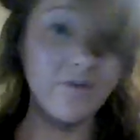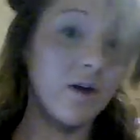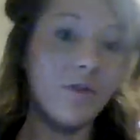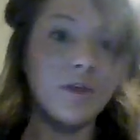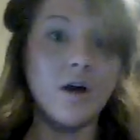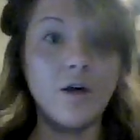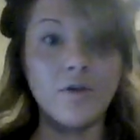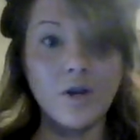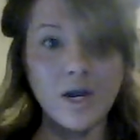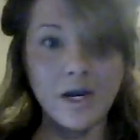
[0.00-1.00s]
and all the
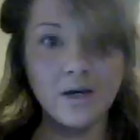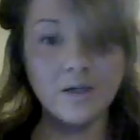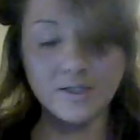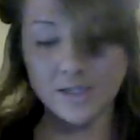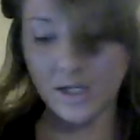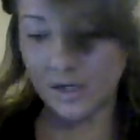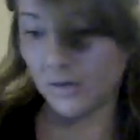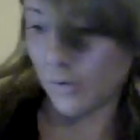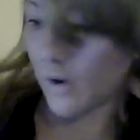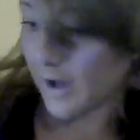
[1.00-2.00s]
other hair doesn't get
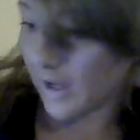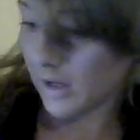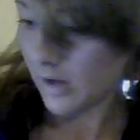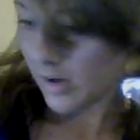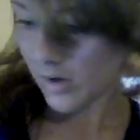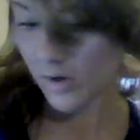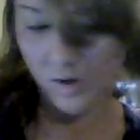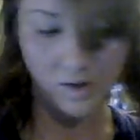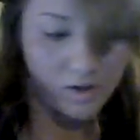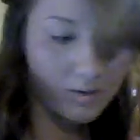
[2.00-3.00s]
in the way
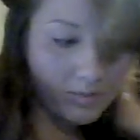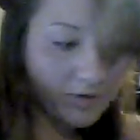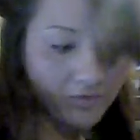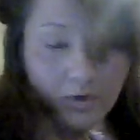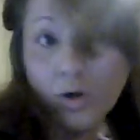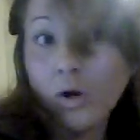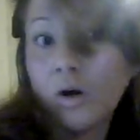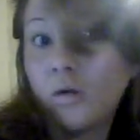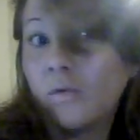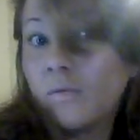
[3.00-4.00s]
of the
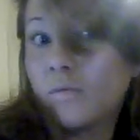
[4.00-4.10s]
curl.